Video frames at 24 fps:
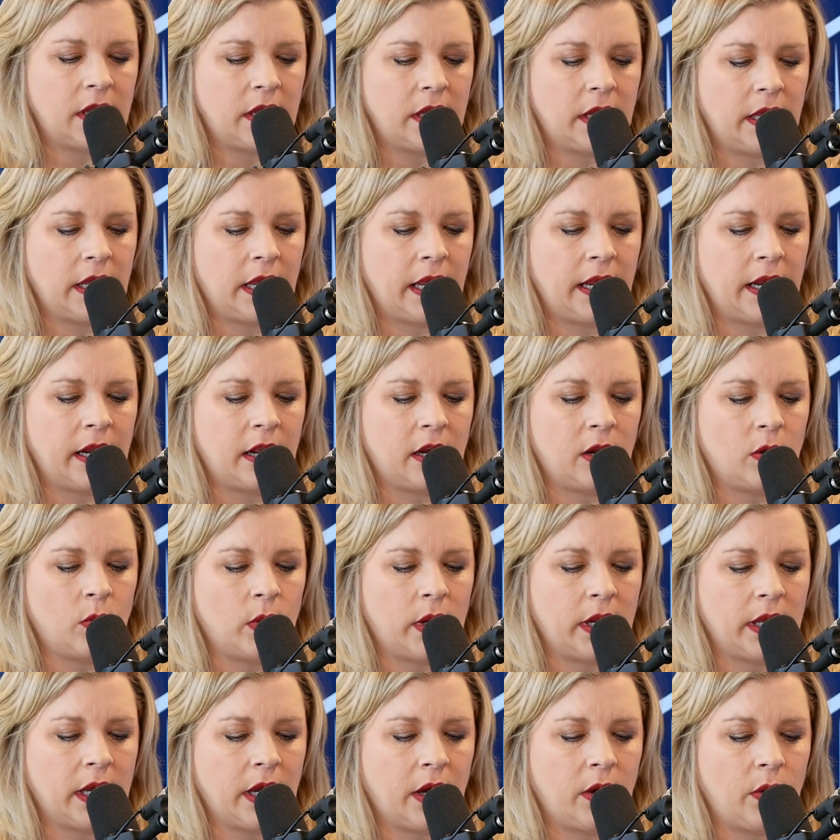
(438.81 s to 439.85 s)
and I don't want
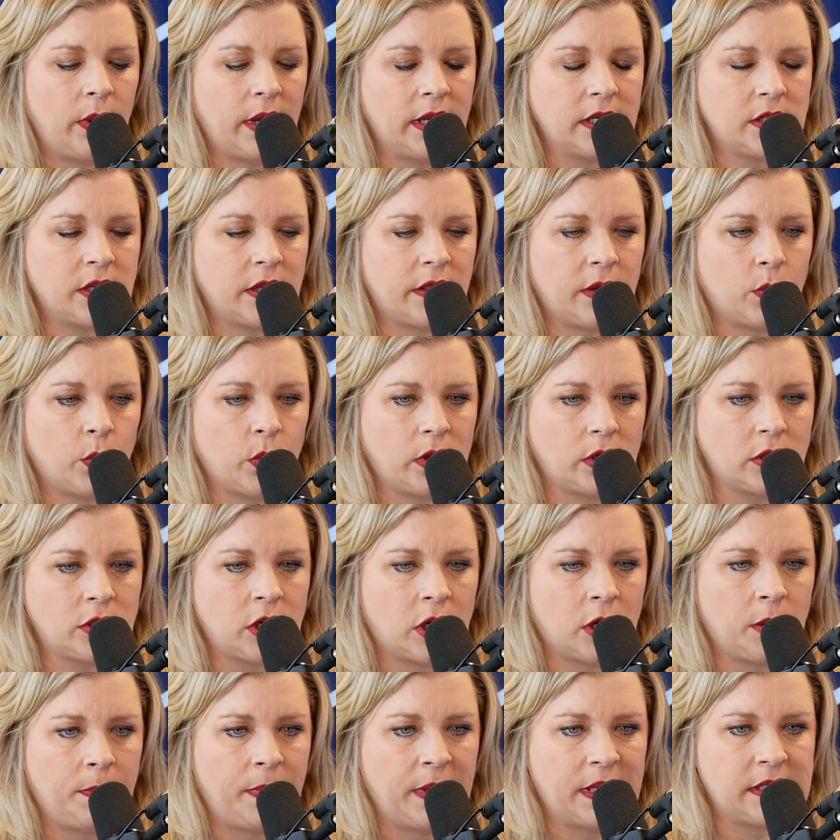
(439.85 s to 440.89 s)
to go into the
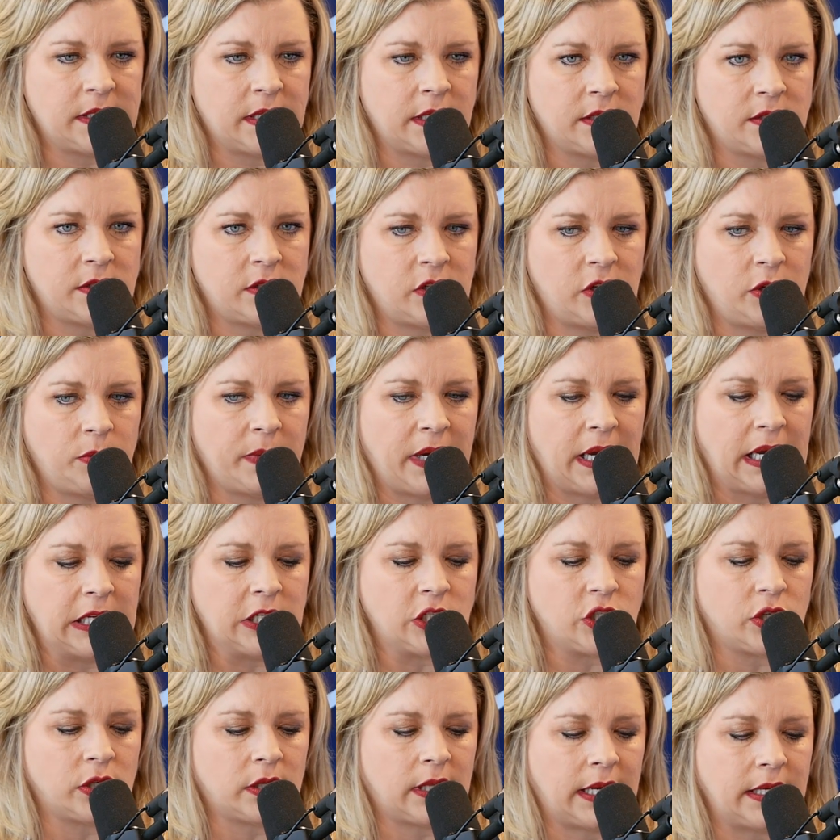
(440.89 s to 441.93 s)
realtor business too
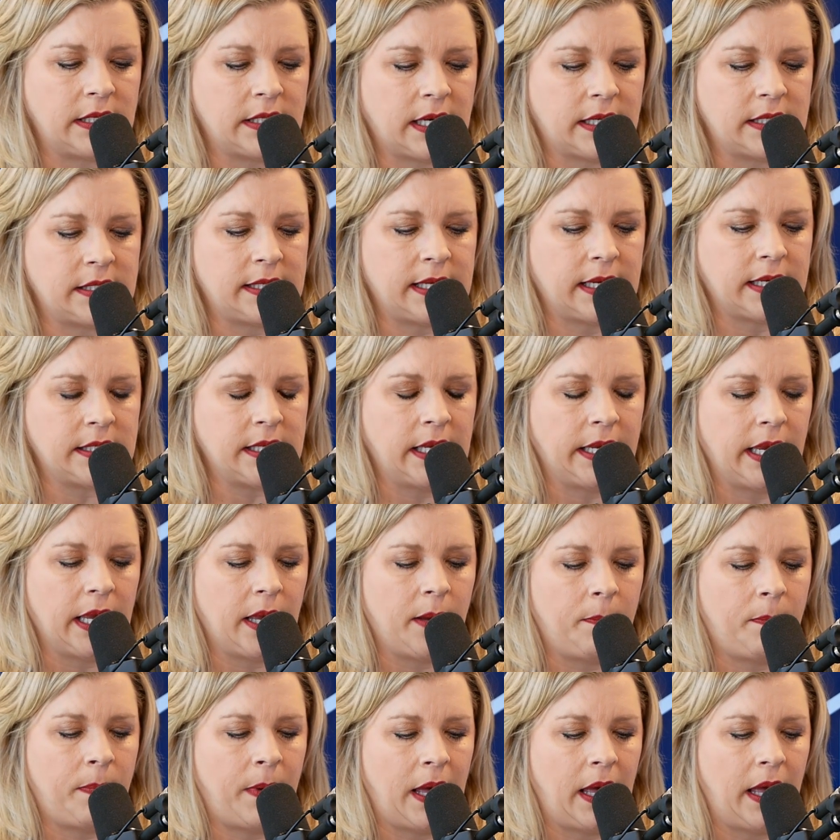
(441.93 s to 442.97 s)
much, like dissecting
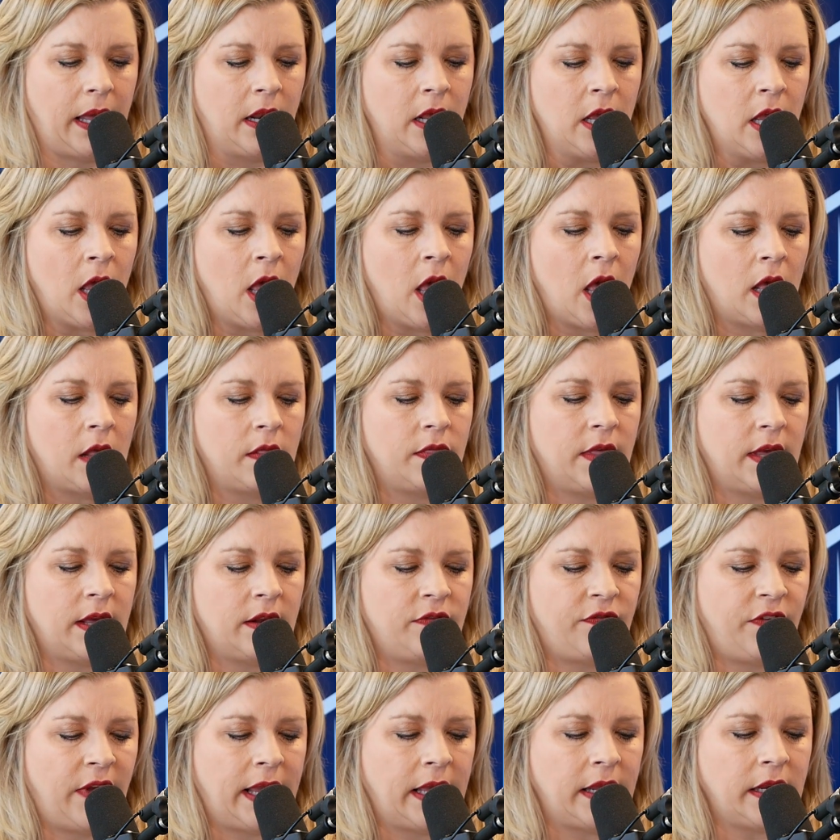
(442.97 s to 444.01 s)
it, but
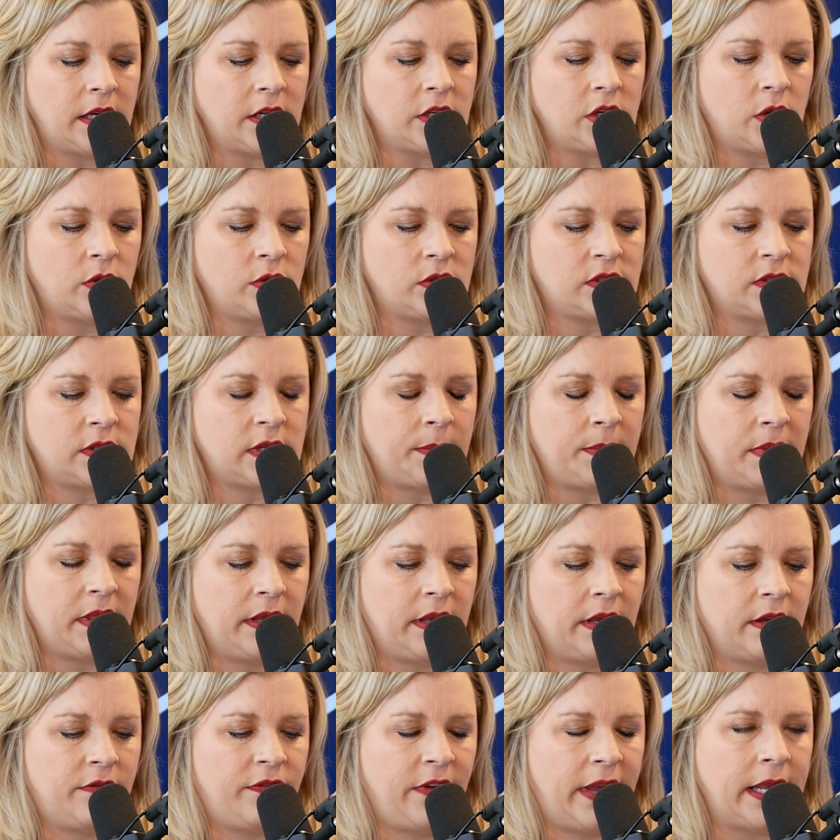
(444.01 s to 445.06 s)
some of
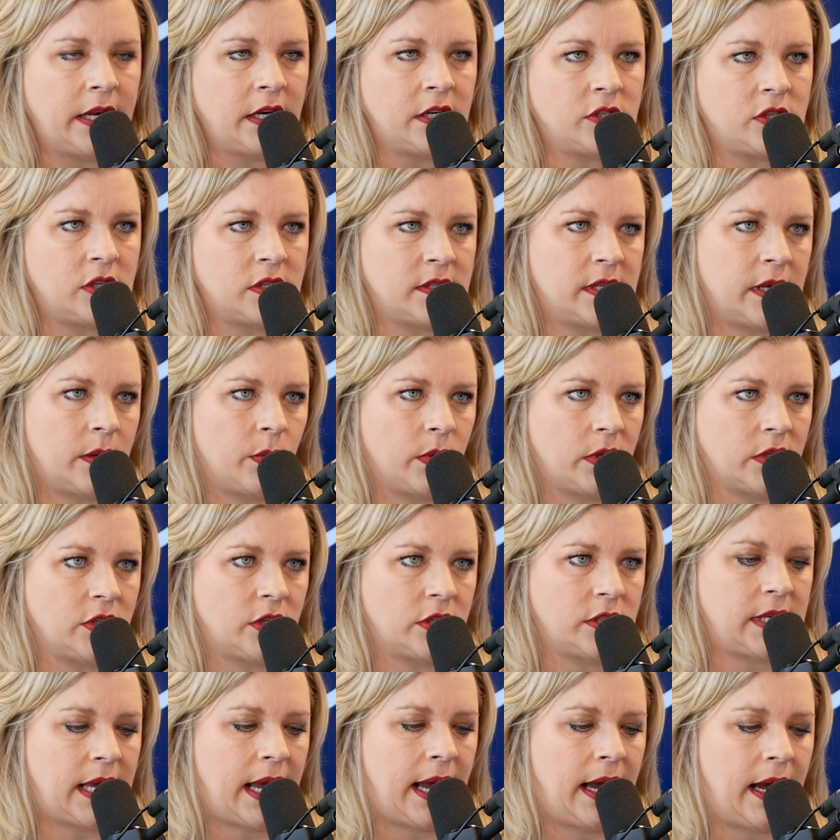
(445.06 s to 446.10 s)
the advantages that
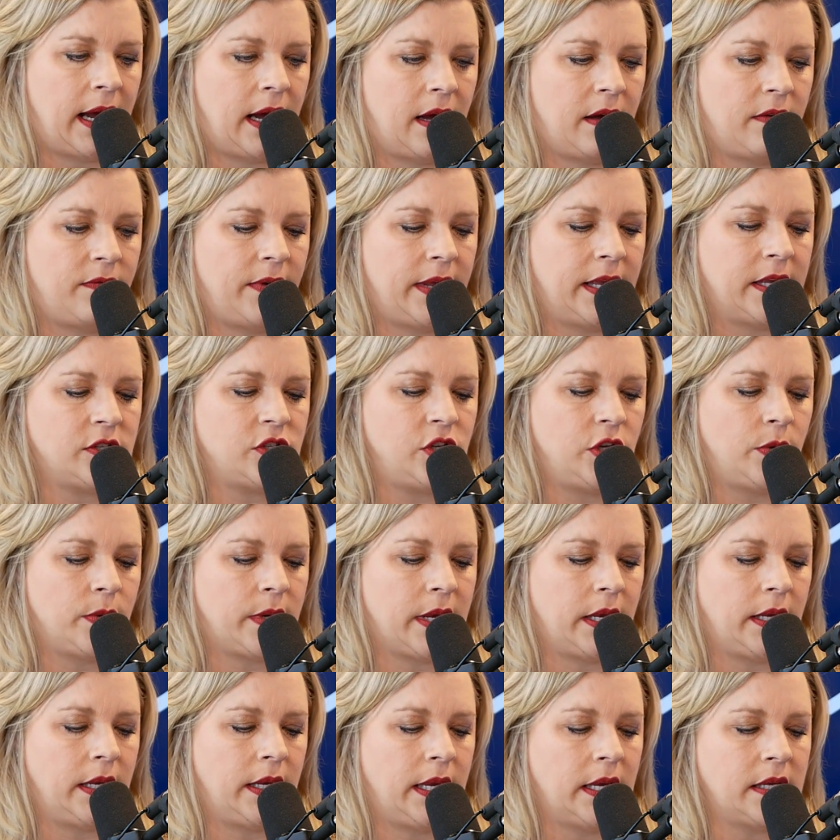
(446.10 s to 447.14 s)
realtors have is you
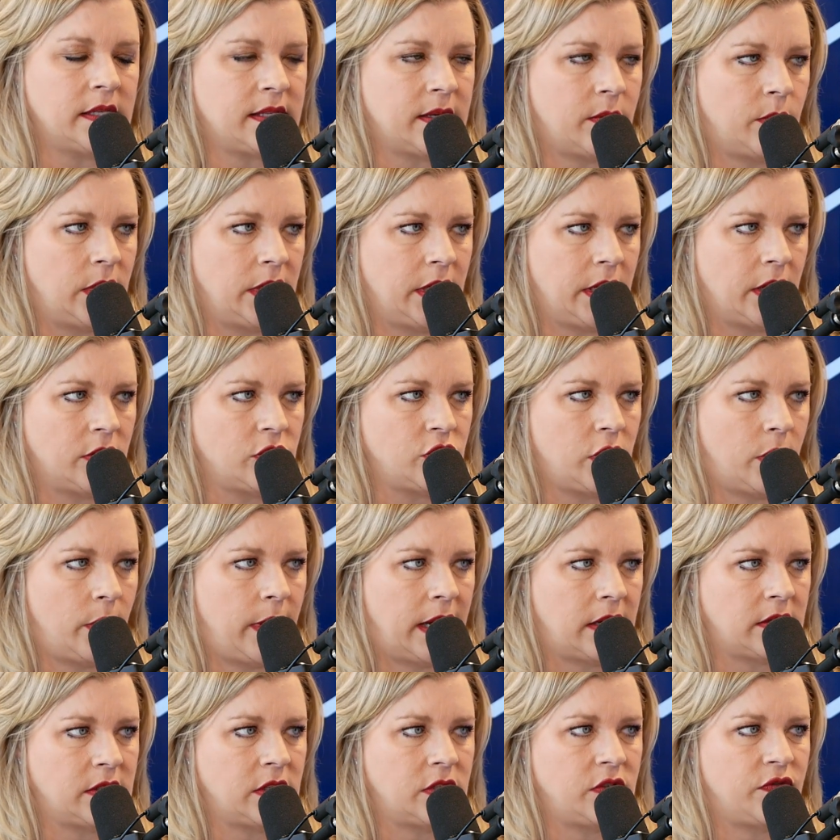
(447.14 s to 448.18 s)
can get someone to go show
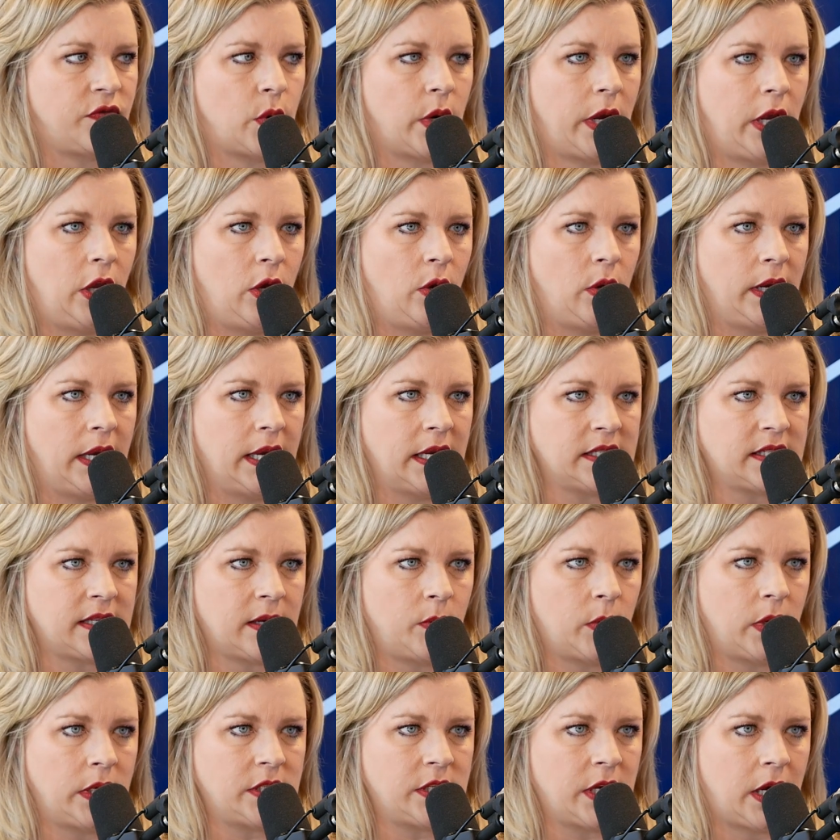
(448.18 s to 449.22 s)
houses for you. You can get
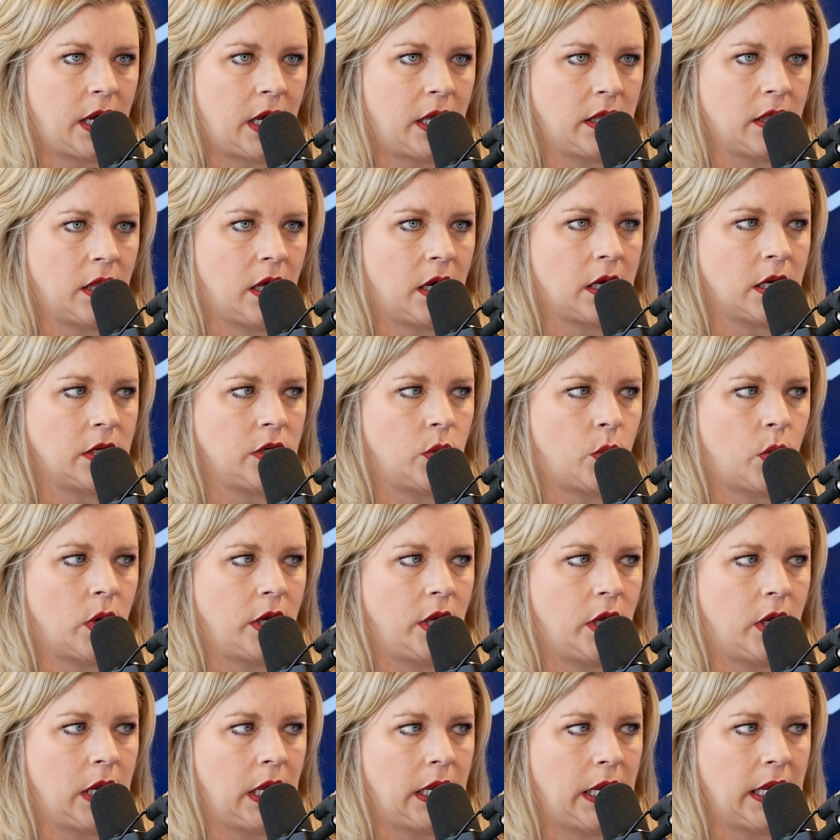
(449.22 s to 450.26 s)
someone to unlock a door.
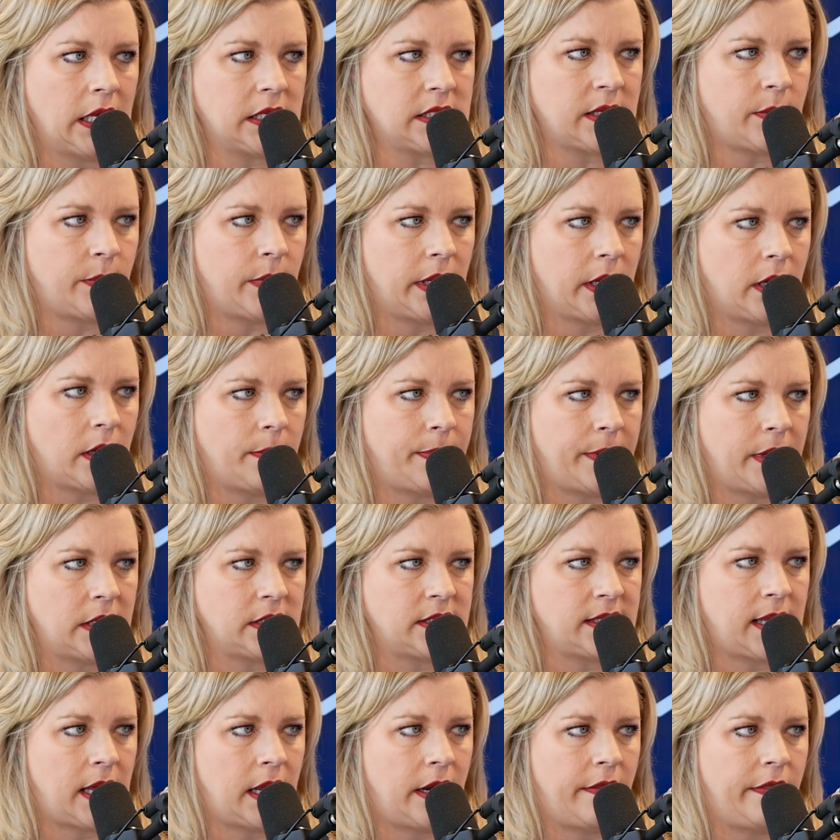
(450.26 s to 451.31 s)
You can get someone to go put a
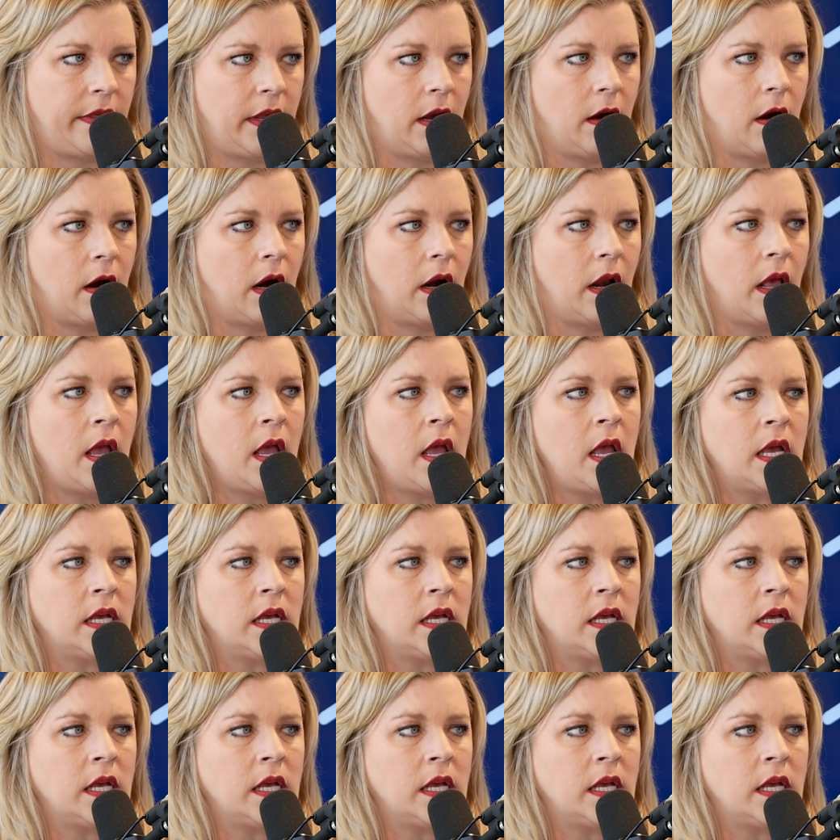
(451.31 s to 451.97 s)
sign in the yard.